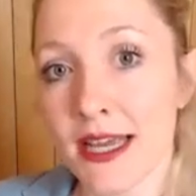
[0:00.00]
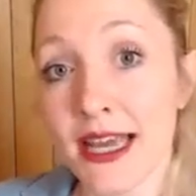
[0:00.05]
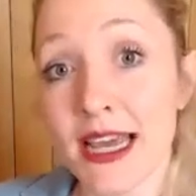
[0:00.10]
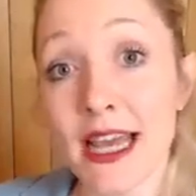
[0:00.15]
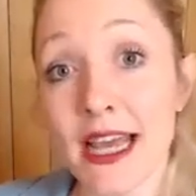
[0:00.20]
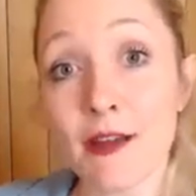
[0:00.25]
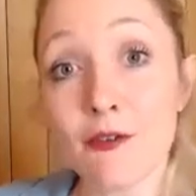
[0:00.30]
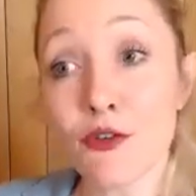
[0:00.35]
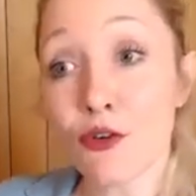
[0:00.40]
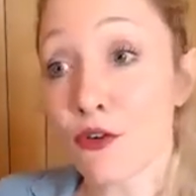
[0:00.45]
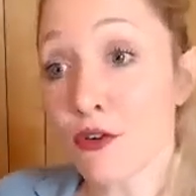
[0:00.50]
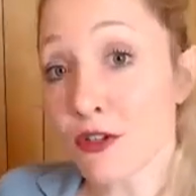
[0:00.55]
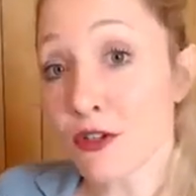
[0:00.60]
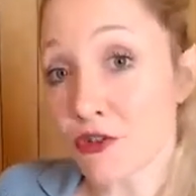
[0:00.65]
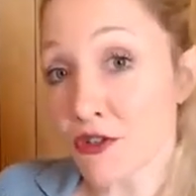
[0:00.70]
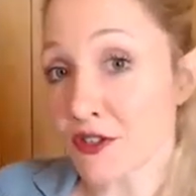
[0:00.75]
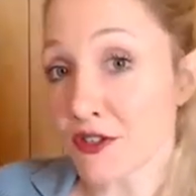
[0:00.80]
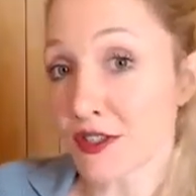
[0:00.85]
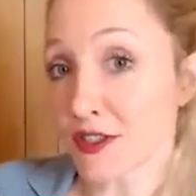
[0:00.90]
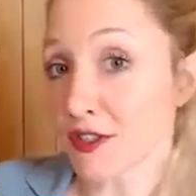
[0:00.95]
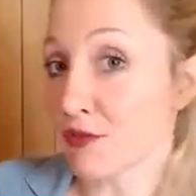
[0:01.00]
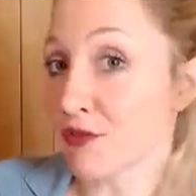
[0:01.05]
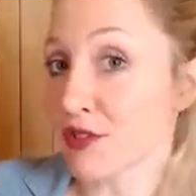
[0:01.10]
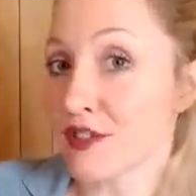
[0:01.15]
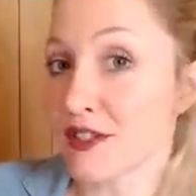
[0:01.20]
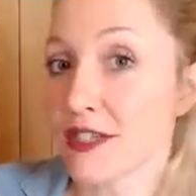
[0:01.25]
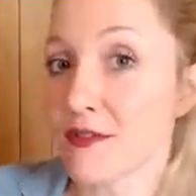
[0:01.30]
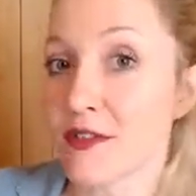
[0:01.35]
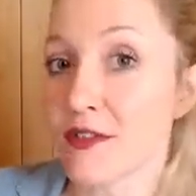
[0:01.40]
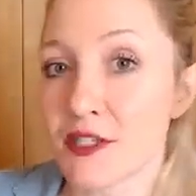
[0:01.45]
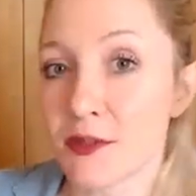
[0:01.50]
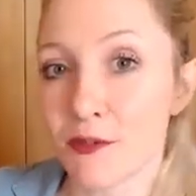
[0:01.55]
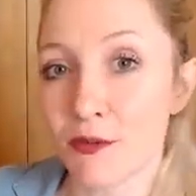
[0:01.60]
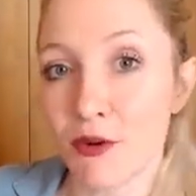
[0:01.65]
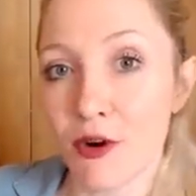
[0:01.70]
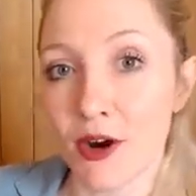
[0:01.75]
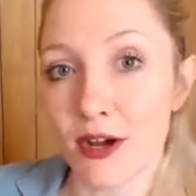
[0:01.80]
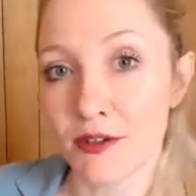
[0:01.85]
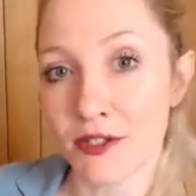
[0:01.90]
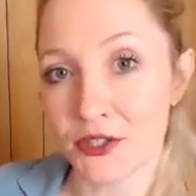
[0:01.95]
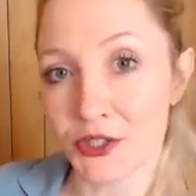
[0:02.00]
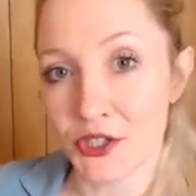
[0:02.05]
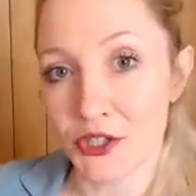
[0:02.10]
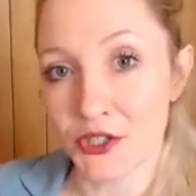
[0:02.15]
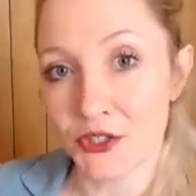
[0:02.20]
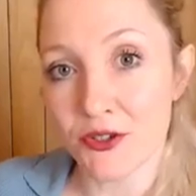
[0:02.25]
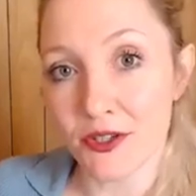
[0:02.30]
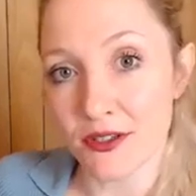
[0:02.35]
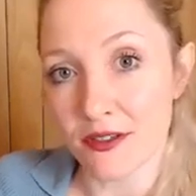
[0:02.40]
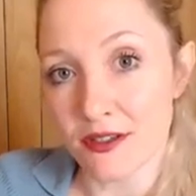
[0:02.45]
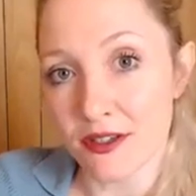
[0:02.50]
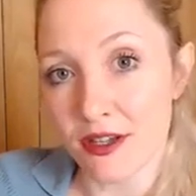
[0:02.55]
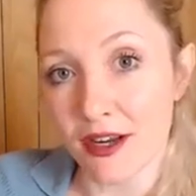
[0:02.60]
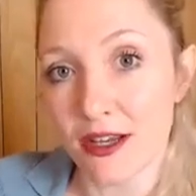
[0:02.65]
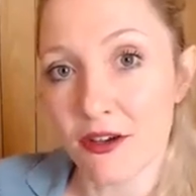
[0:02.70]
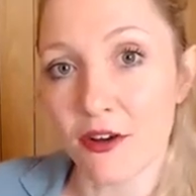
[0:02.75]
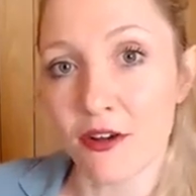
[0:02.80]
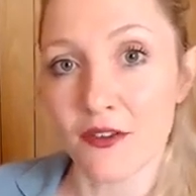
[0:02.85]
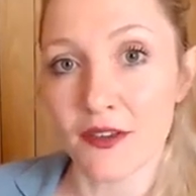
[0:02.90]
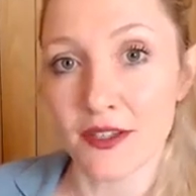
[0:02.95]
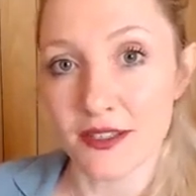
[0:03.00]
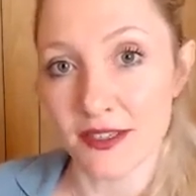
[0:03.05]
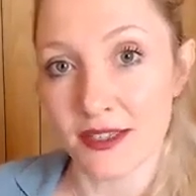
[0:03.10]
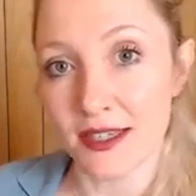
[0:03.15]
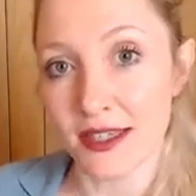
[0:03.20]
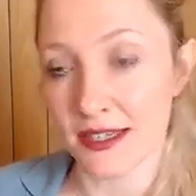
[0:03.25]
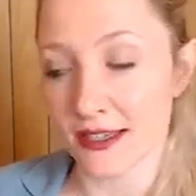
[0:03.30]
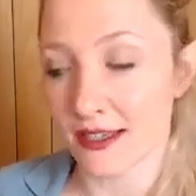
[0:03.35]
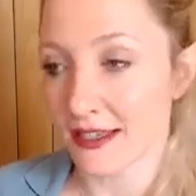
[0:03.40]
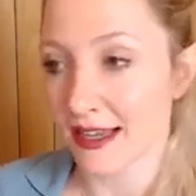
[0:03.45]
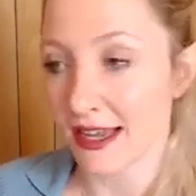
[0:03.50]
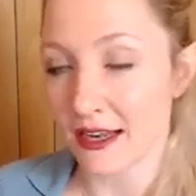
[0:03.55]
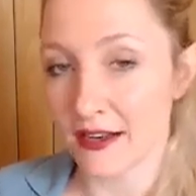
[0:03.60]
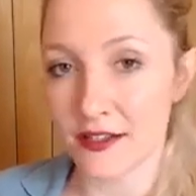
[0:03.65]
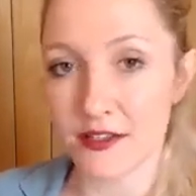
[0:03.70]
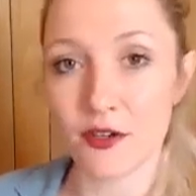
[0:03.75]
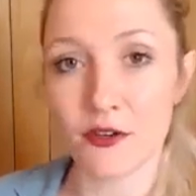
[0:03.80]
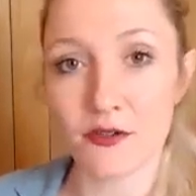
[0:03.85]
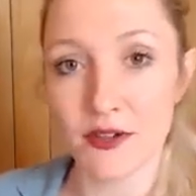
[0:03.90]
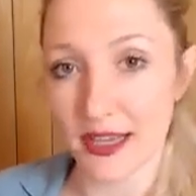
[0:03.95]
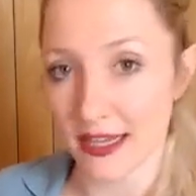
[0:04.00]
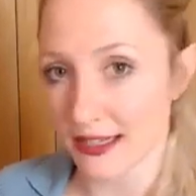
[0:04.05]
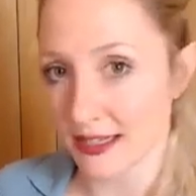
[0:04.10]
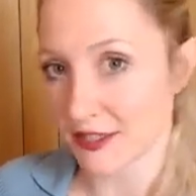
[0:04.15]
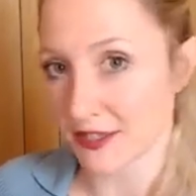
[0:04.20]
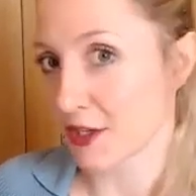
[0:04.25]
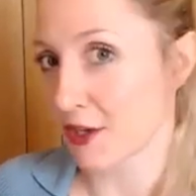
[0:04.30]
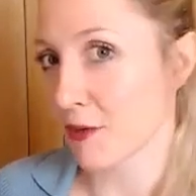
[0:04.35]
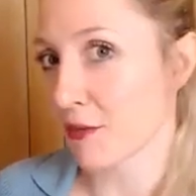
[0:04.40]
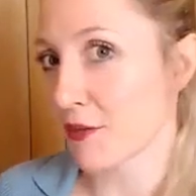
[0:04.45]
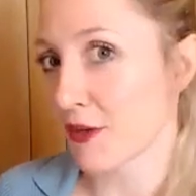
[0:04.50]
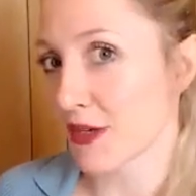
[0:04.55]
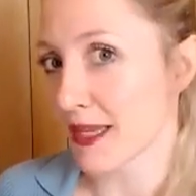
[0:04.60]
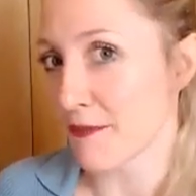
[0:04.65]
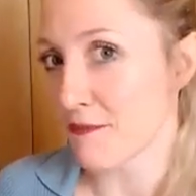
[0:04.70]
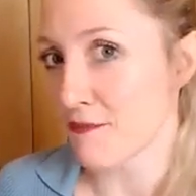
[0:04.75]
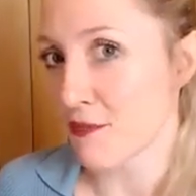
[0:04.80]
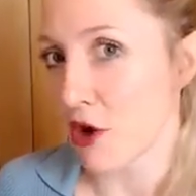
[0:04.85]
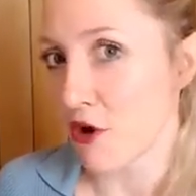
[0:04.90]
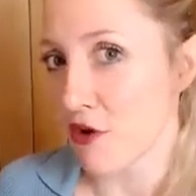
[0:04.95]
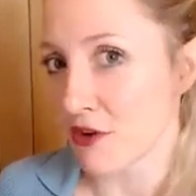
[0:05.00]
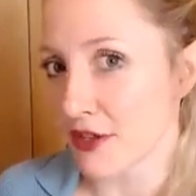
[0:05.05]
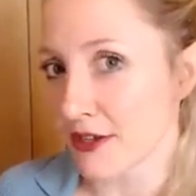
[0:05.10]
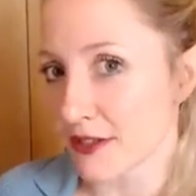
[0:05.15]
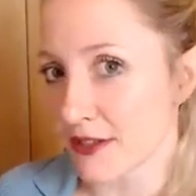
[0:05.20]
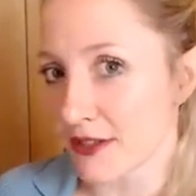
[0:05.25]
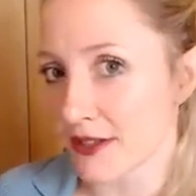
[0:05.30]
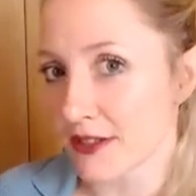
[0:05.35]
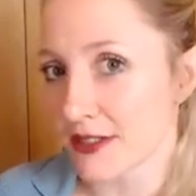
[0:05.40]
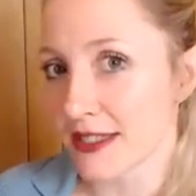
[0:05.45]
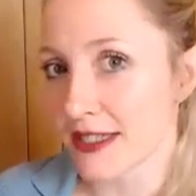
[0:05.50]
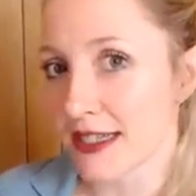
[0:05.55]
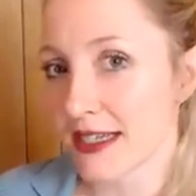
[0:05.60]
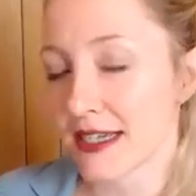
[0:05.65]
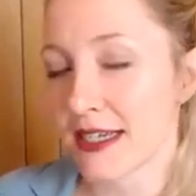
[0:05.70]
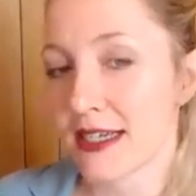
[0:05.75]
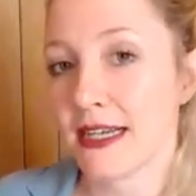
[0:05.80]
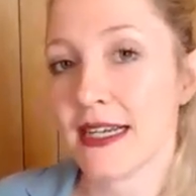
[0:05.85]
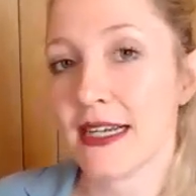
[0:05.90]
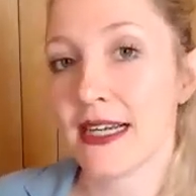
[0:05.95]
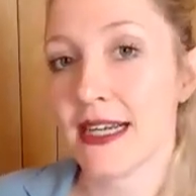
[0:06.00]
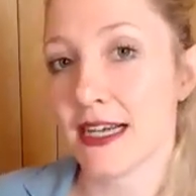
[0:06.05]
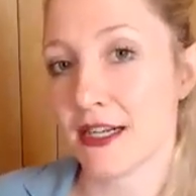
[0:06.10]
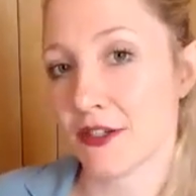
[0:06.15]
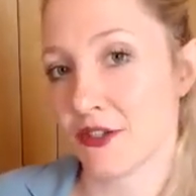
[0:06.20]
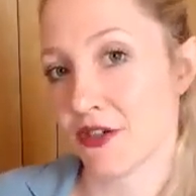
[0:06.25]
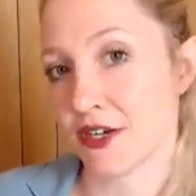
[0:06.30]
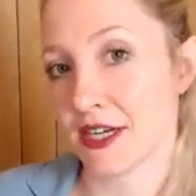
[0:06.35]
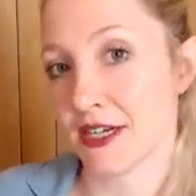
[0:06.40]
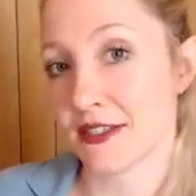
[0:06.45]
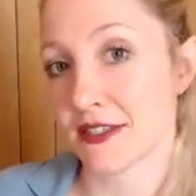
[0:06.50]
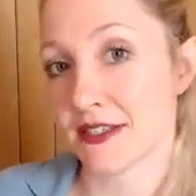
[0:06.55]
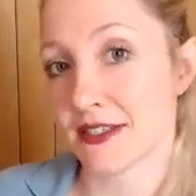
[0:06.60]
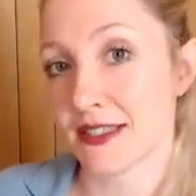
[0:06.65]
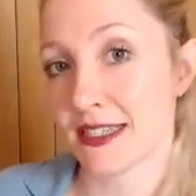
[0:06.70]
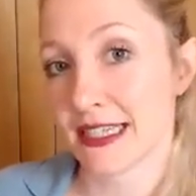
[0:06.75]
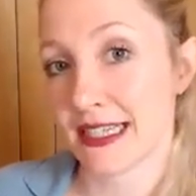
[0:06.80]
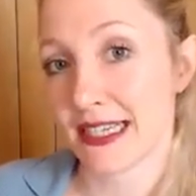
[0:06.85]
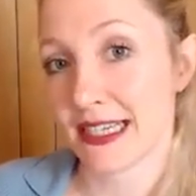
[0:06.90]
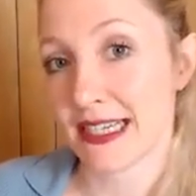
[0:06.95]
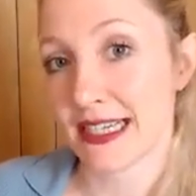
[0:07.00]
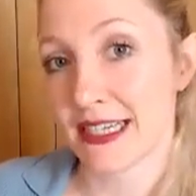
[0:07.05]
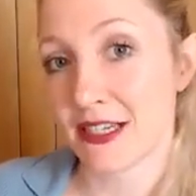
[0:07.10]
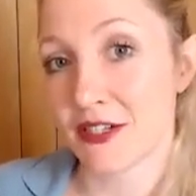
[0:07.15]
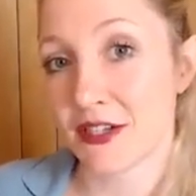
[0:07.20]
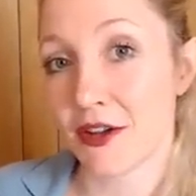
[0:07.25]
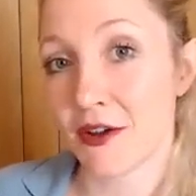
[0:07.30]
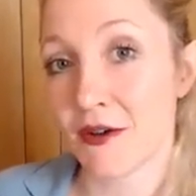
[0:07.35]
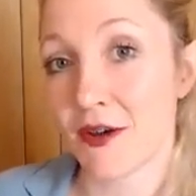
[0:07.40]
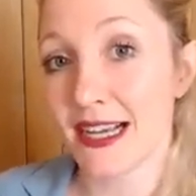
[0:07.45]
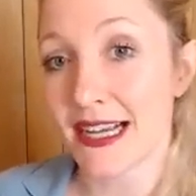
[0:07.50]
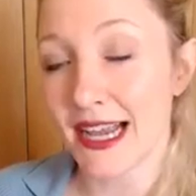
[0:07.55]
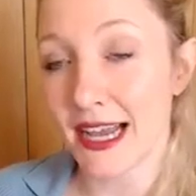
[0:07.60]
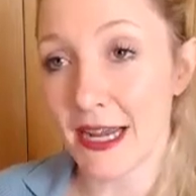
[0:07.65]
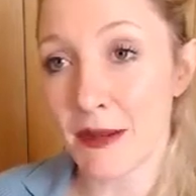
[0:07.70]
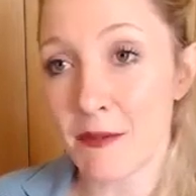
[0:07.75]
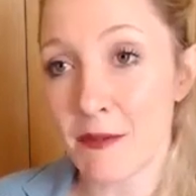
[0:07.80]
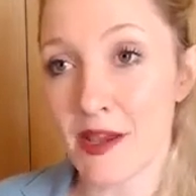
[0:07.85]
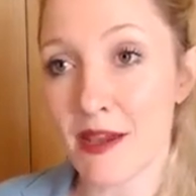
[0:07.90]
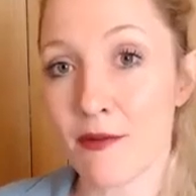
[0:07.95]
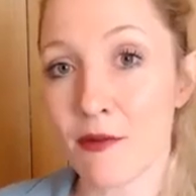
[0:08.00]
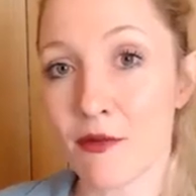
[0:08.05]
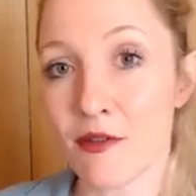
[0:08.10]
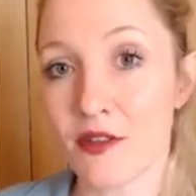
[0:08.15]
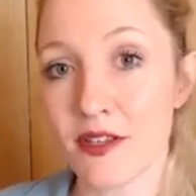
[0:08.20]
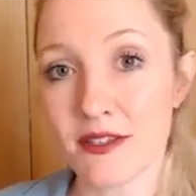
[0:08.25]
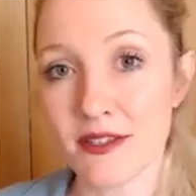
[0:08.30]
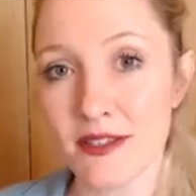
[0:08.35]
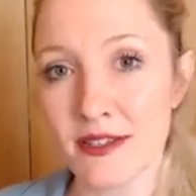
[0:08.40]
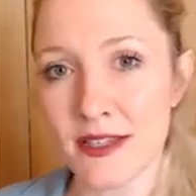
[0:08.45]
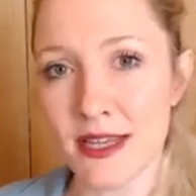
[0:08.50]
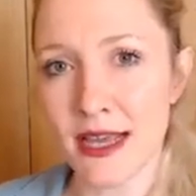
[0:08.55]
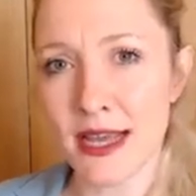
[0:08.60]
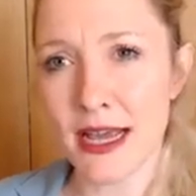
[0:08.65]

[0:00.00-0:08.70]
"If you're interested in receiving some private insurance, click on this link," and it's a complete bogus address. So again, people, this has